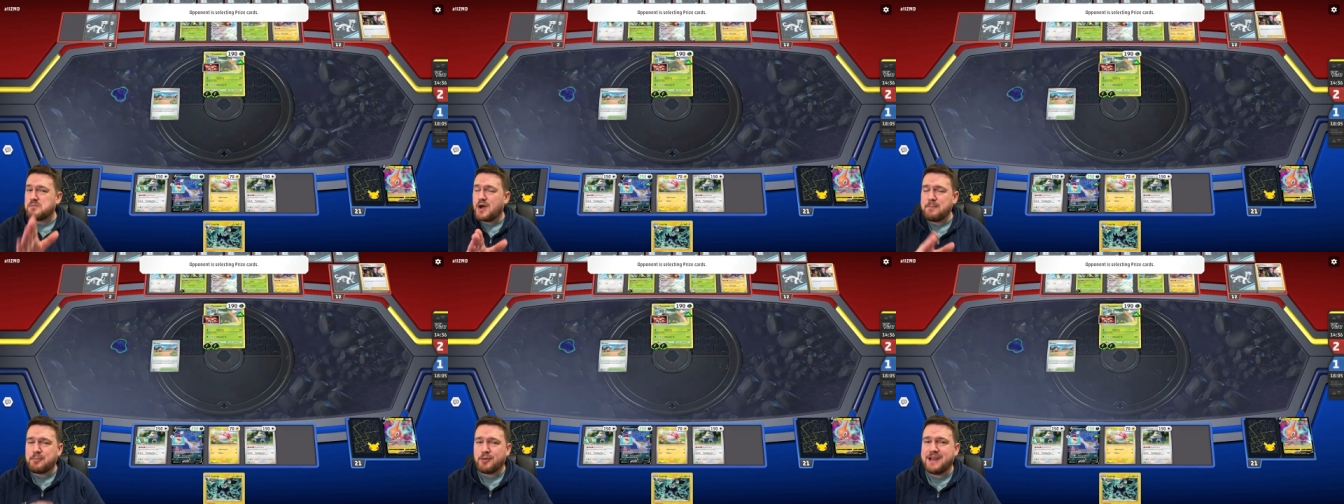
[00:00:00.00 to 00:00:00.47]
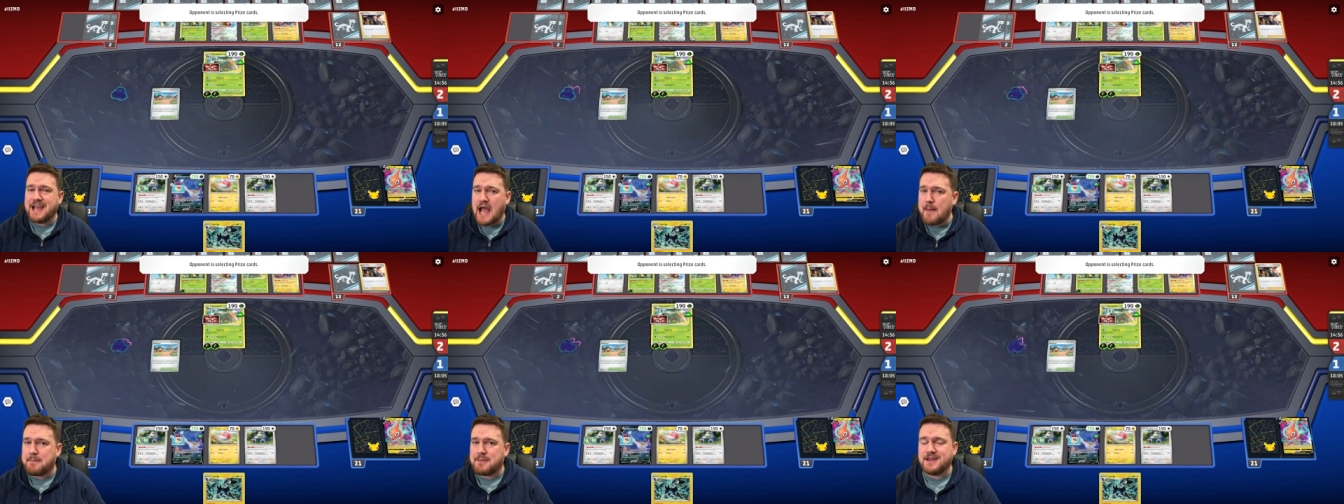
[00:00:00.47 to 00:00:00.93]
I'm pretty
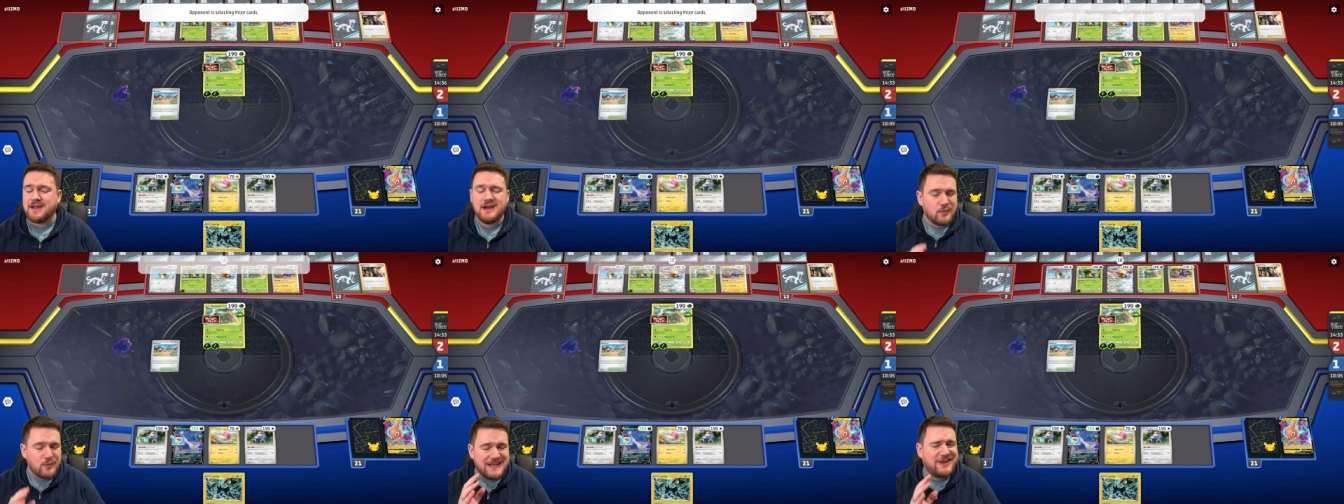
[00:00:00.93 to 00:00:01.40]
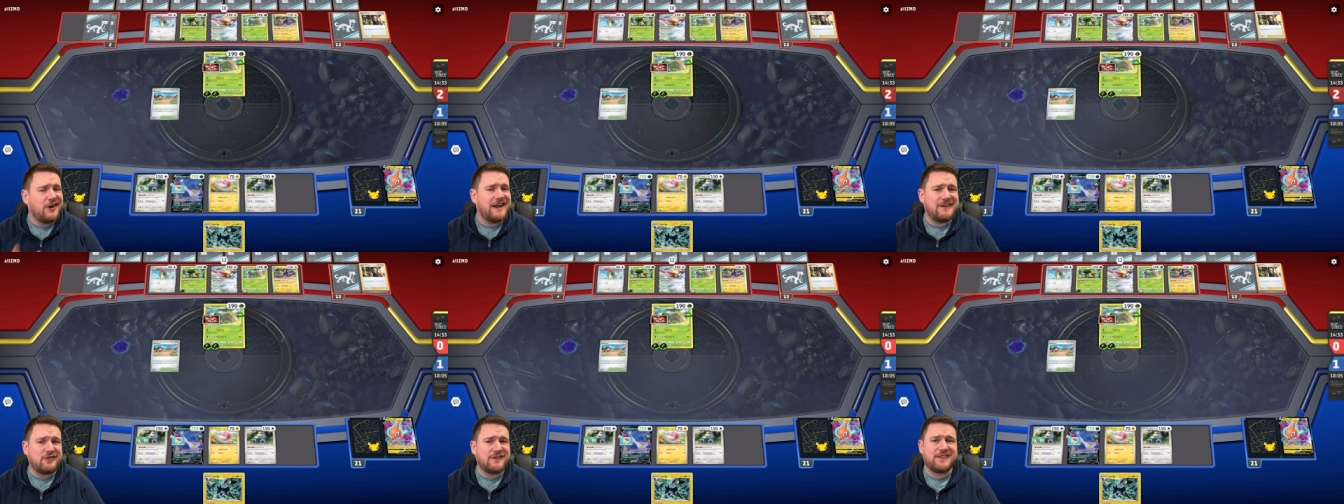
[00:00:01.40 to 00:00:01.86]
happy. We
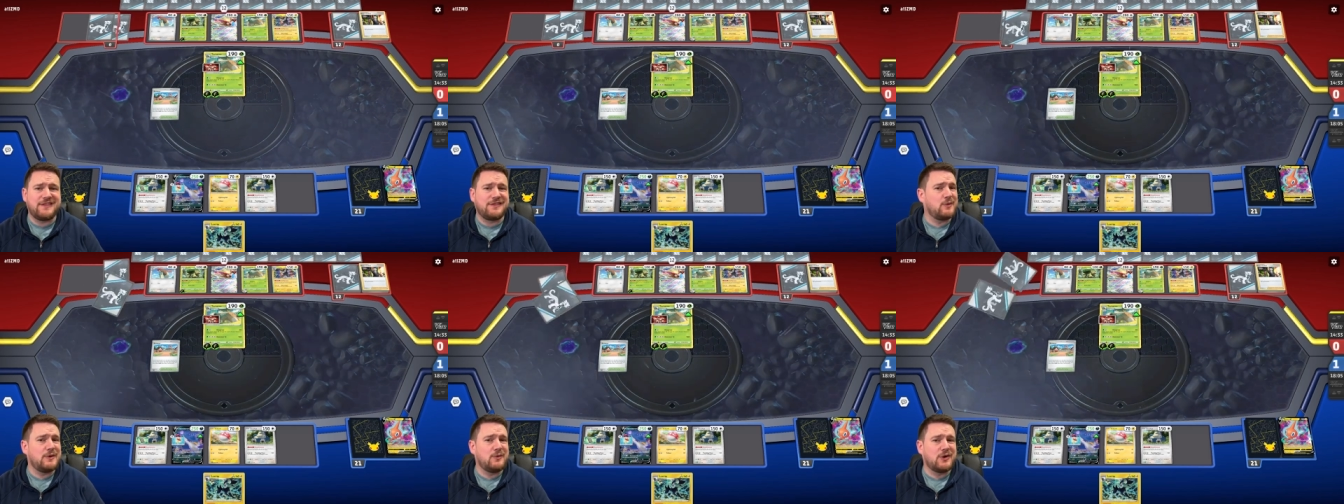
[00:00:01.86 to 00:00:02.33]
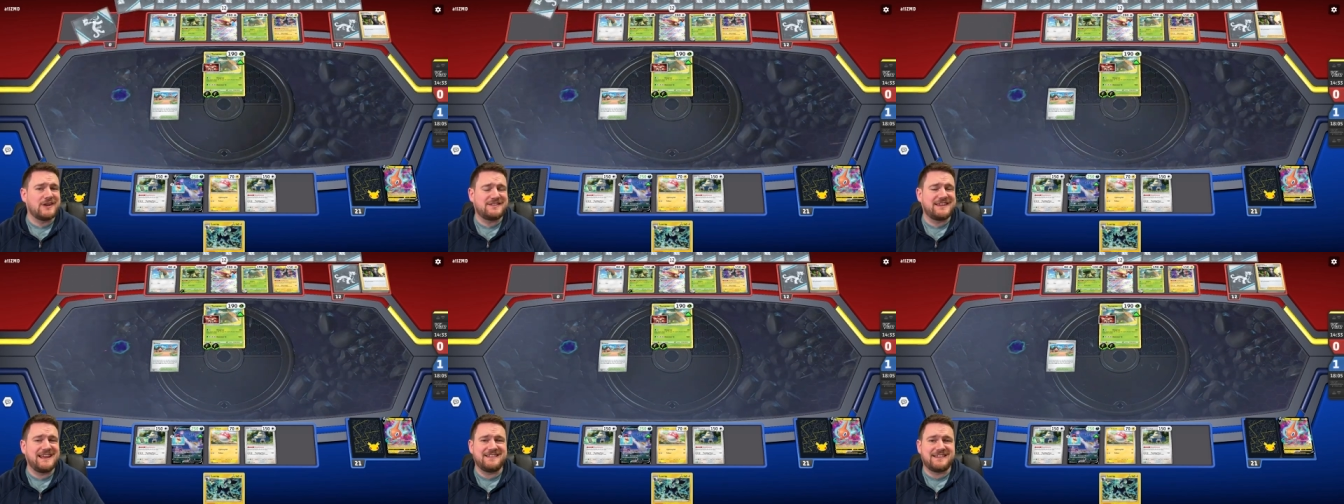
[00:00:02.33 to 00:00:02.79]
got everything that we wanted
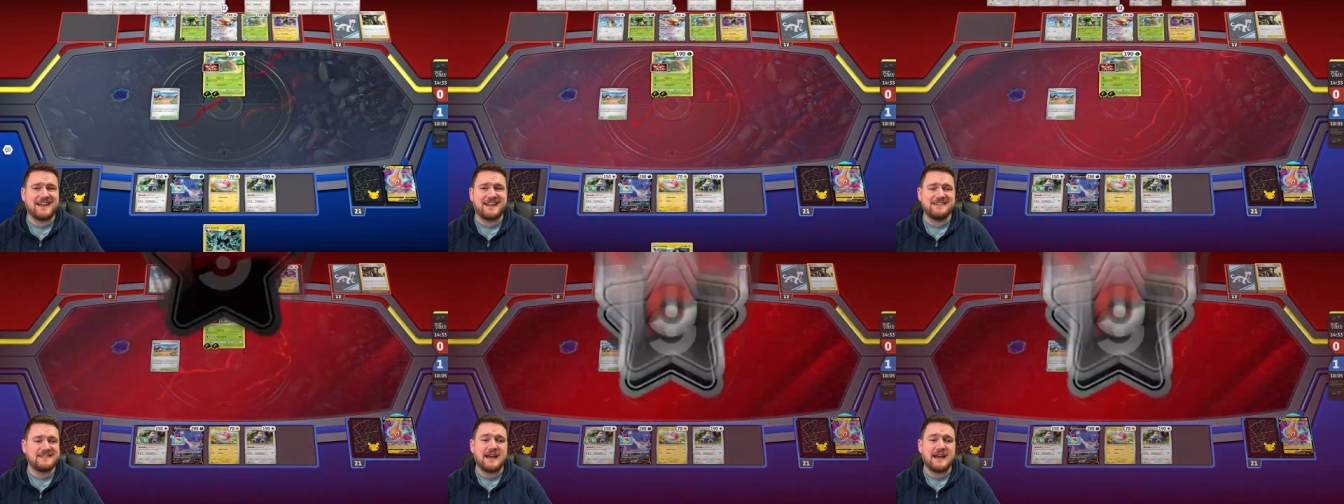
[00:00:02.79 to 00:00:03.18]
to get done